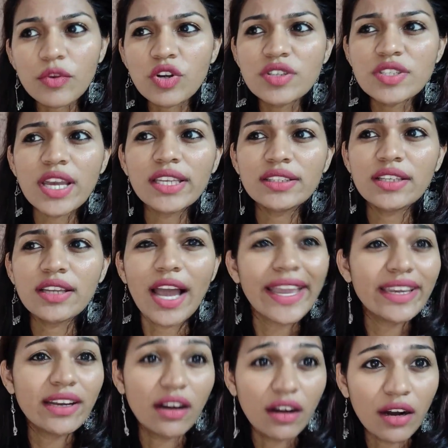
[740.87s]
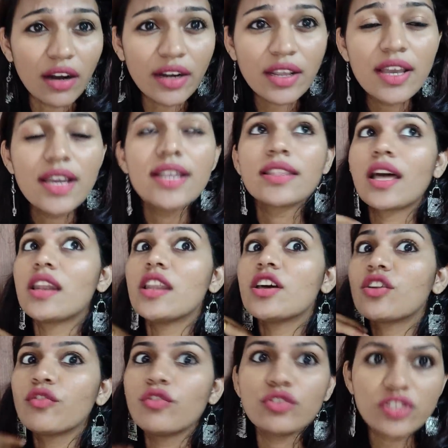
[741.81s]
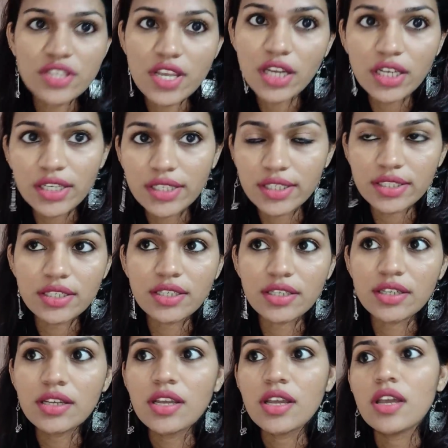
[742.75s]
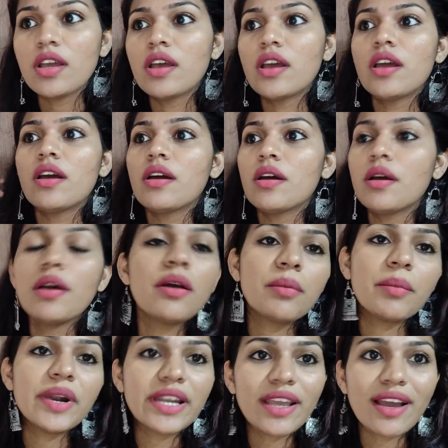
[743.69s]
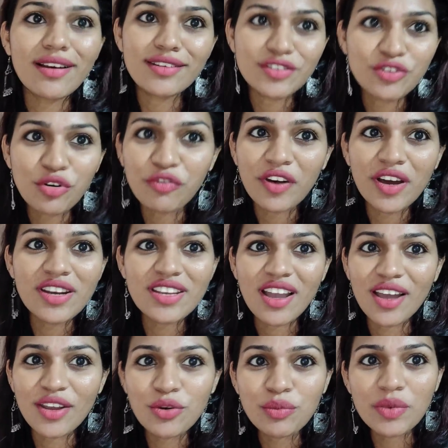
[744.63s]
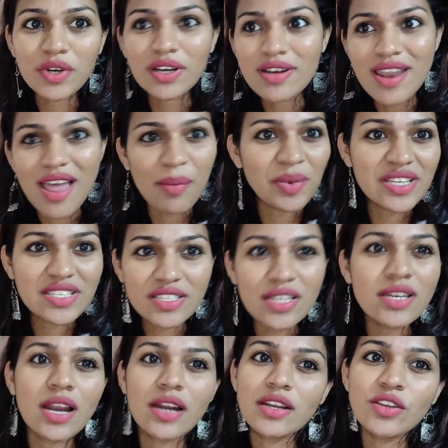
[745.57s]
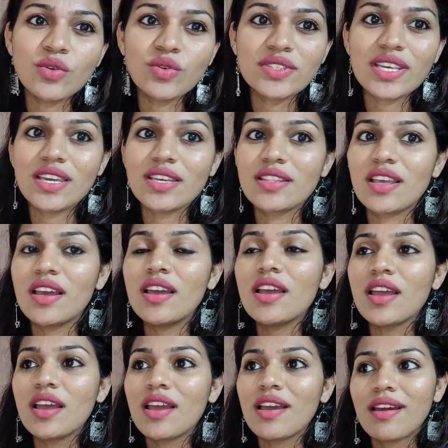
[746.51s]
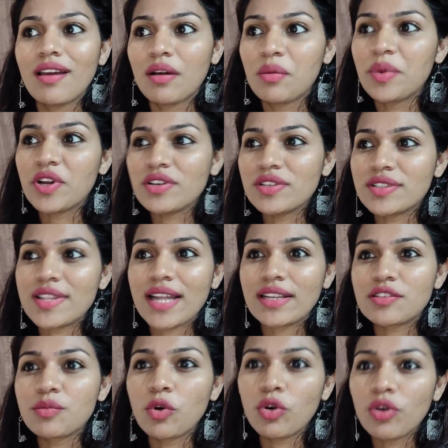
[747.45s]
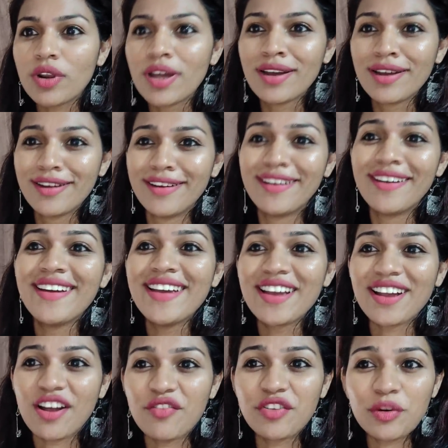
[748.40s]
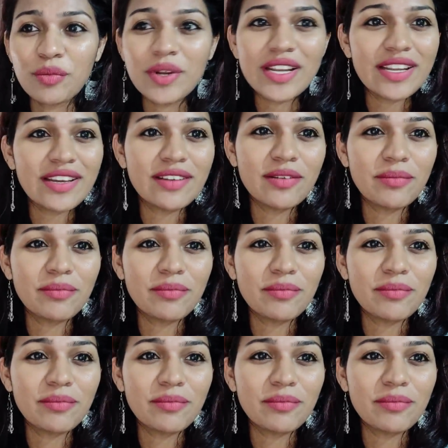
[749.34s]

because I heard nalla reviews njan kettittund but yeah so far njanum napkins enneyanu use cheyyune because that's more comfortable.